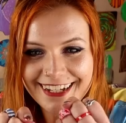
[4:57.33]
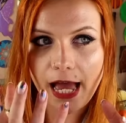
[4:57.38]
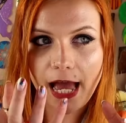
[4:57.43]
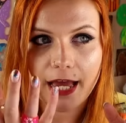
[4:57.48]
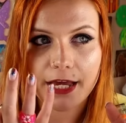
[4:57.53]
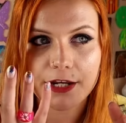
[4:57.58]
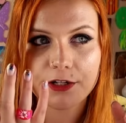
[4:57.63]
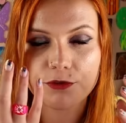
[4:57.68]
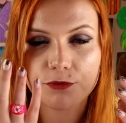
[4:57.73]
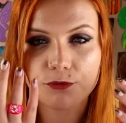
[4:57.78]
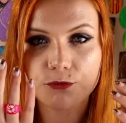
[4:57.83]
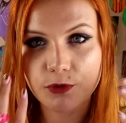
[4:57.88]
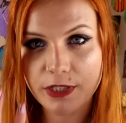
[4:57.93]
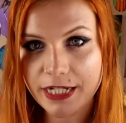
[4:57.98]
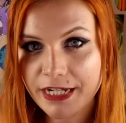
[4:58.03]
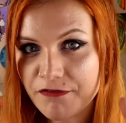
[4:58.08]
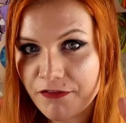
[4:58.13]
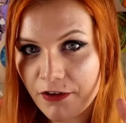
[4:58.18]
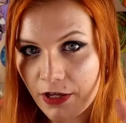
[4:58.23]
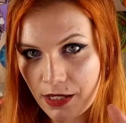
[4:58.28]
and
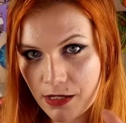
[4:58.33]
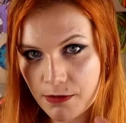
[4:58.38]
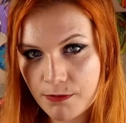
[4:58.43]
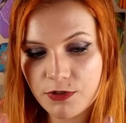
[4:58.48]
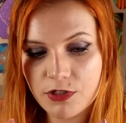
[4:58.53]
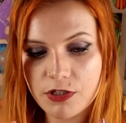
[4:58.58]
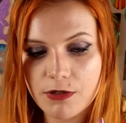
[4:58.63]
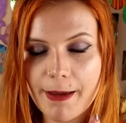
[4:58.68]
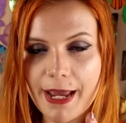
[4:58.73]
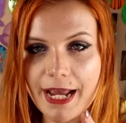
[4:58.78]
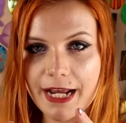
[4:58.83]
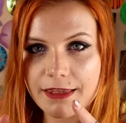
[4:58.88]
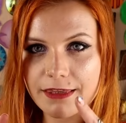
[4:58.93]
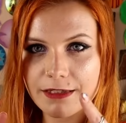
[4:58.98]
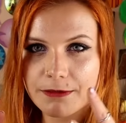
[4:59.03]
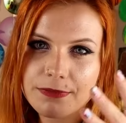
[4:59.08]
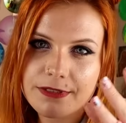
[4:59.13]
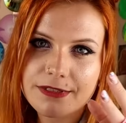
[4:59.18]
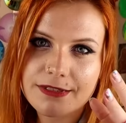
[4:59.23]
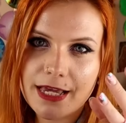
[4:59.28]
reverb to make
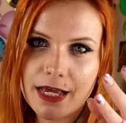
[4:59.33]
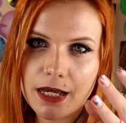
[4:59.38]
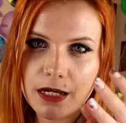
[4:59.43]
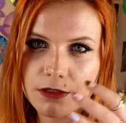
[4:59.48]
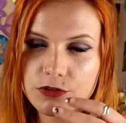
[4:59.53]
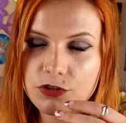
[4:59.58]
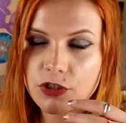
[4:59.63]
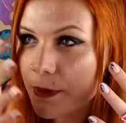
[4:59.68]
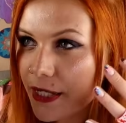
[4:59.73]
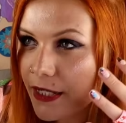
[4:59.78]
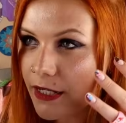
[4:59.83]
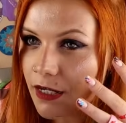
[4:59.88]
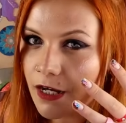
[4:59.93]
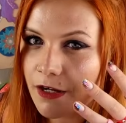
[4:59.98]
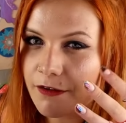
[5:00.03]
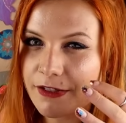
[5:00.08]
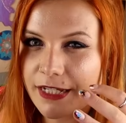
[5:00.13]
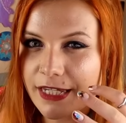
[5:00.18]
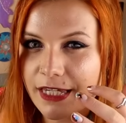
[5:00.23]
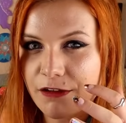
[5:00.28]
them sound bigger
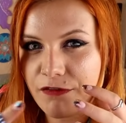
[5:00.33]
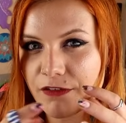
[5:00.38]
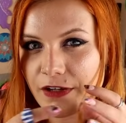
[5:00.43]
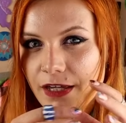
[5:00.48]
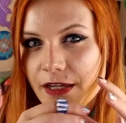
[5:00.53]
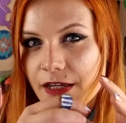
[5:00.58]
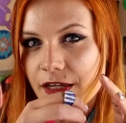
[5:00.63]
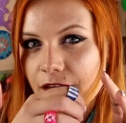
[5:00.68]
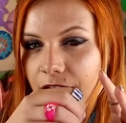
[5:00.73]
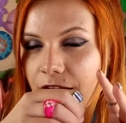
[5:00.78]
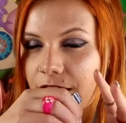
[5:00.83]
and give it